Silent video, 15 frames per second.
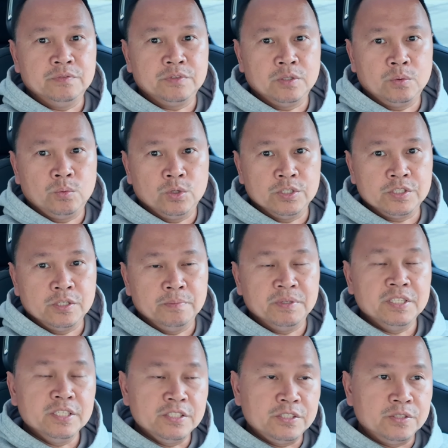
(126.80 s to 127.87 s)
if there were
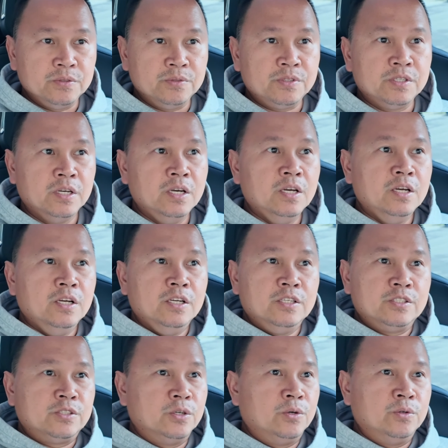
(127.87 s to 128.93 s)
some issues.
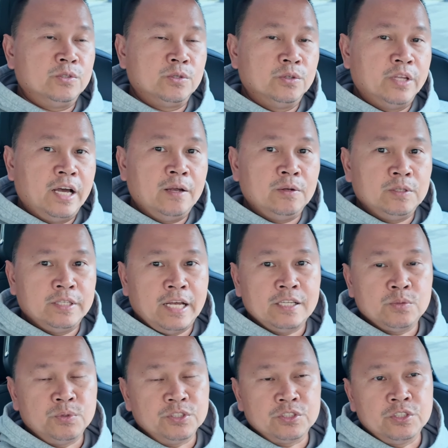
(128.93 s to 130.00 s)
So
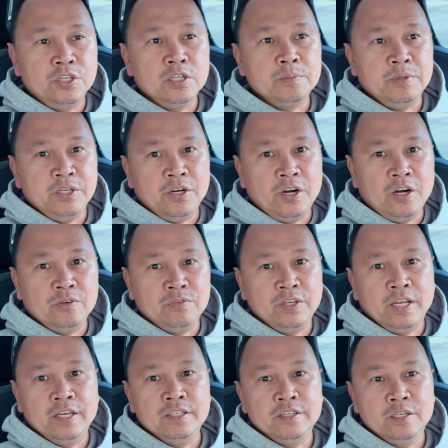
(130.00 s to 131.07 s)
that's what turned me off,
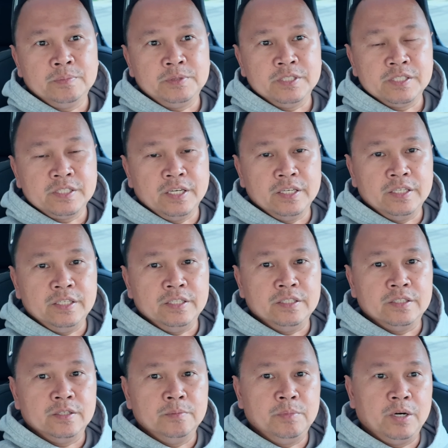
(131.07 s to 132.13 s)
and I ended up just
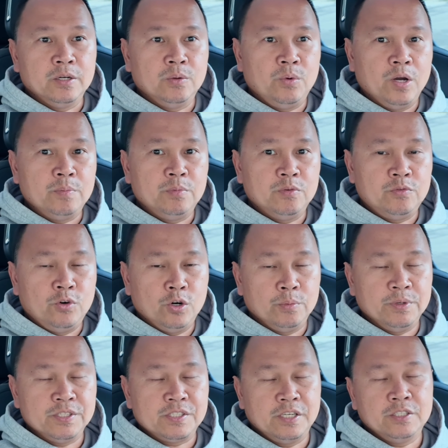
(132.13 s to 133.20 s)
getting the Model Y
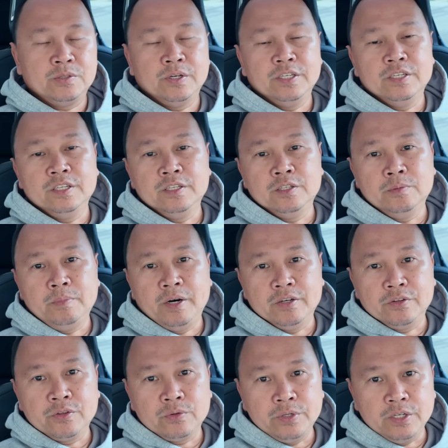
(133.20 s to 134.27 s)
Performance. I traded in the
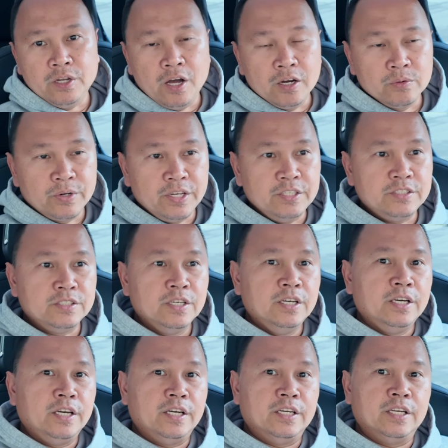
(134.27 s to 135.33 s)
Model 3 long range,
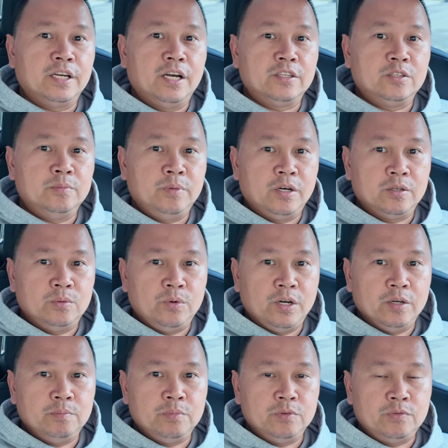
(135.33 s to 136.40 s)
and I got the Model
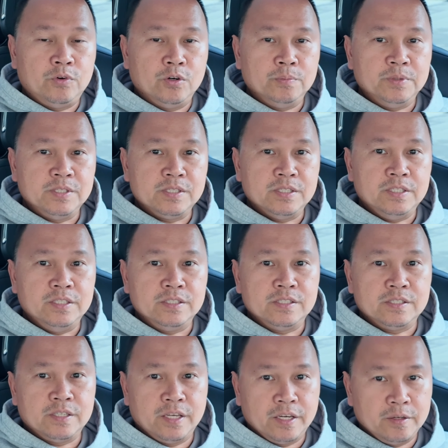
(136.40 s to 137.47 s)
Y Performance
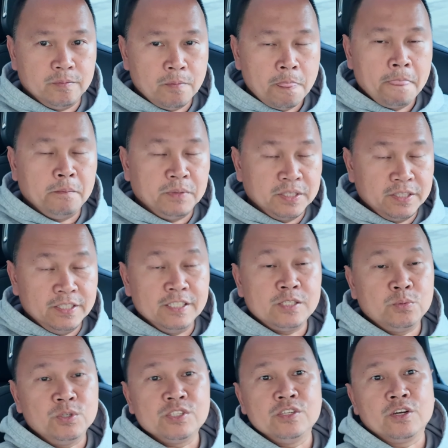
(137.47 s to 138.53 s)
instead. But
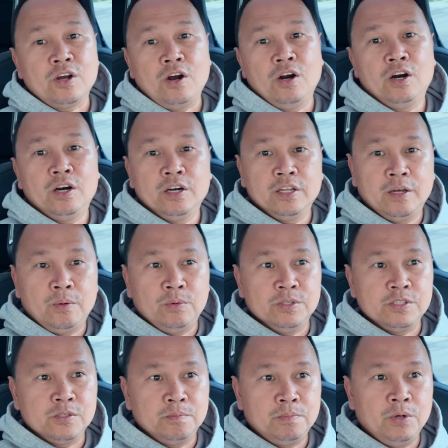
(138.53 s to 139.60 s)
this was the car that
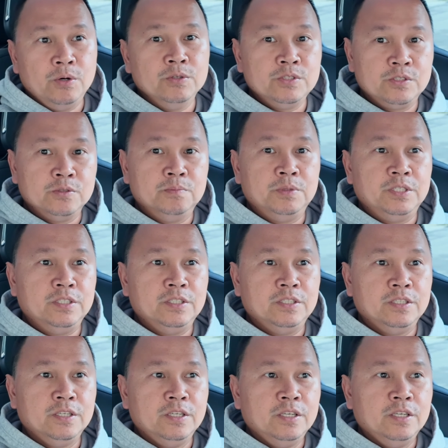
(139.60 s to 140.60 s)
was supposed to be